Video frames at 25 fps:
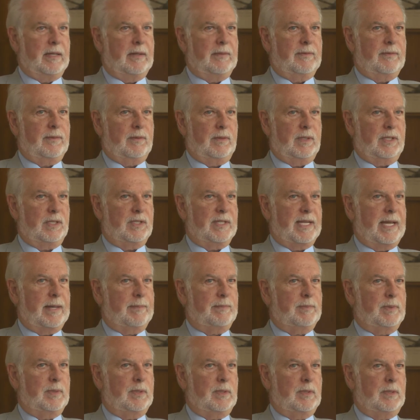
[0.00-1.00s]
for
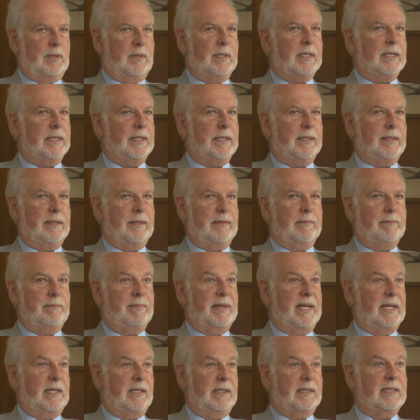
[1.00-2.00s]
example,
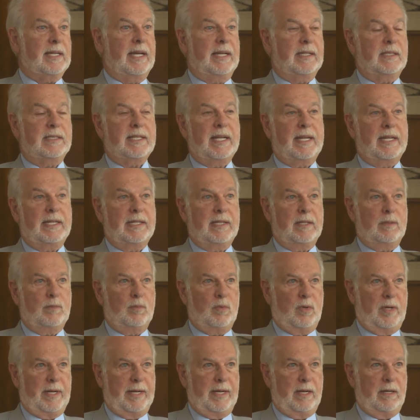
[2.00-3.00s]
beta
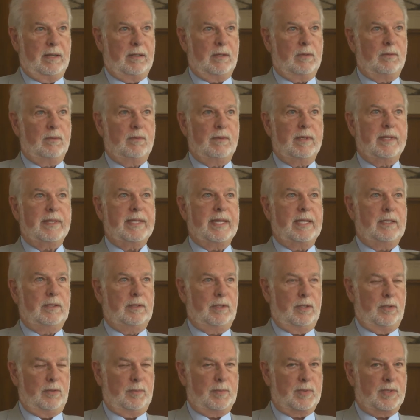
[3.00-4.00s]
titanium wire with
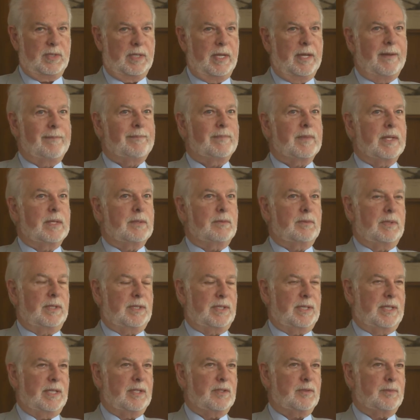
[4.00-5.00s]
L loops,
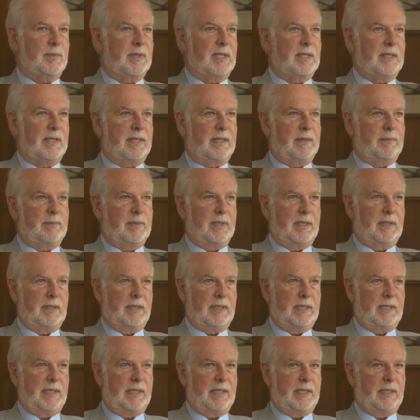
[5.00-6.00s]
which gives me the
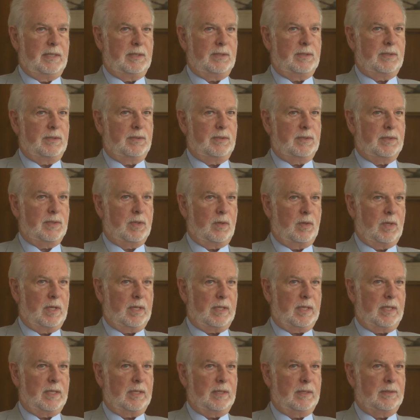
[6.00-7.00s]
ability to
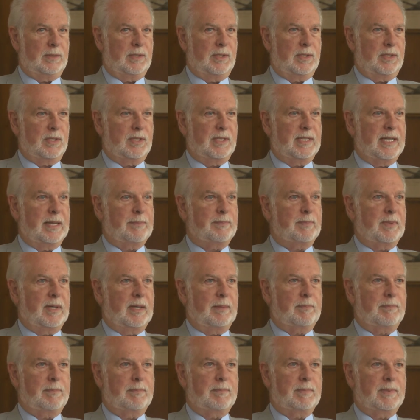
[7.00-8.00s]
torque, to step
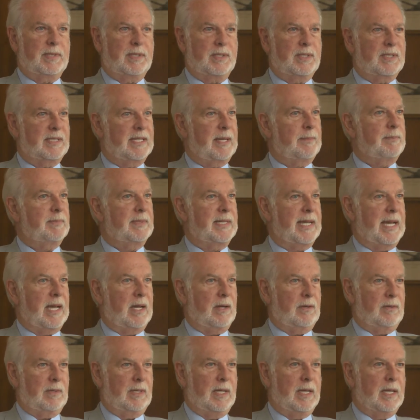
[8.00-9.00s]
up, to step
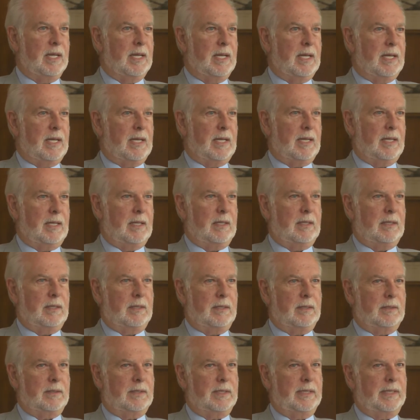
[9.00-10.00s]
down,
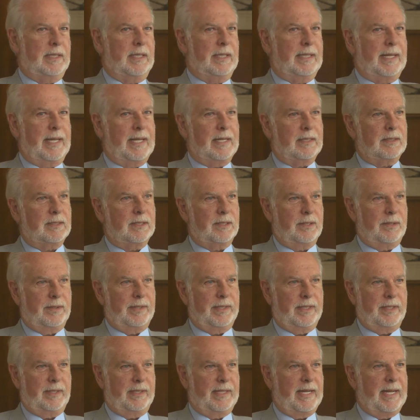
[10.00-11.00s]
to get
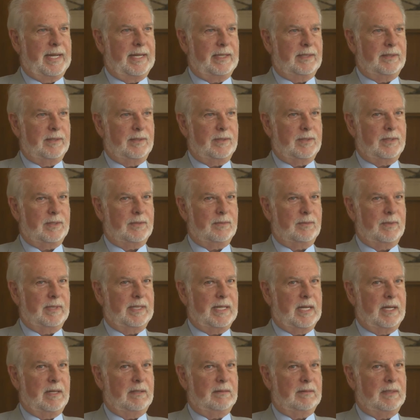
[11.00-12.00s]
anterior guidance
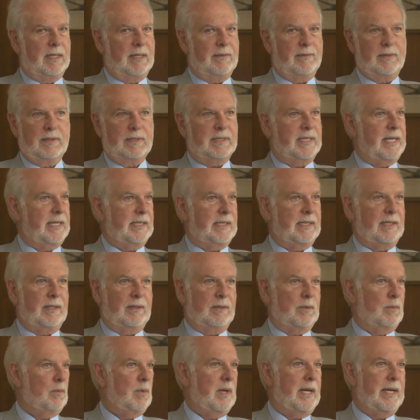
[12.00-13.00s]
without ever
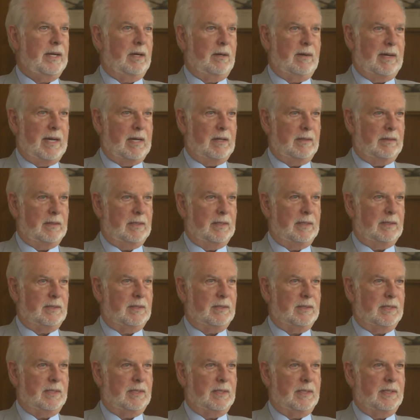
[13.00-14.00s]
taking the wire out.
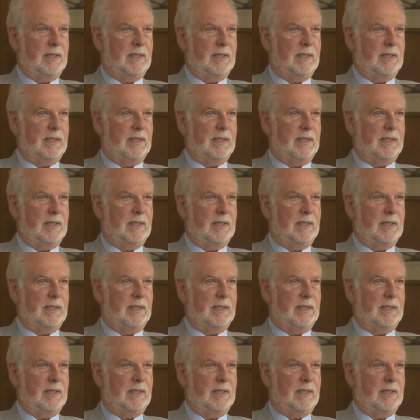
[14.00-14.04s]
It's